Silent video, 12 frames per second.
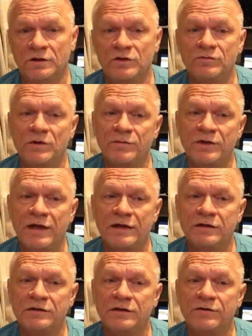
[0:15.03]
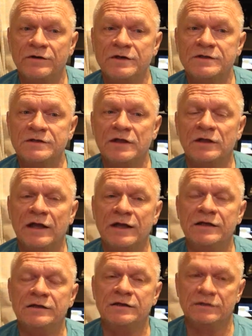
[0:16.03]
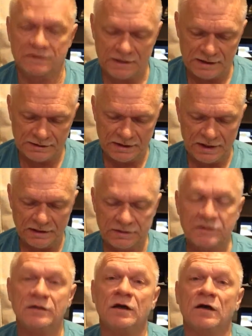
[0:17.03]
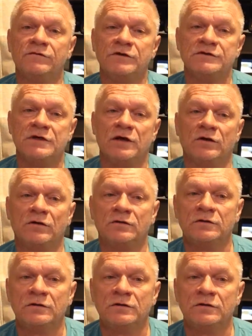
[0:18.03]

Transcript: Remember that? There is a light at the end of the tunnel.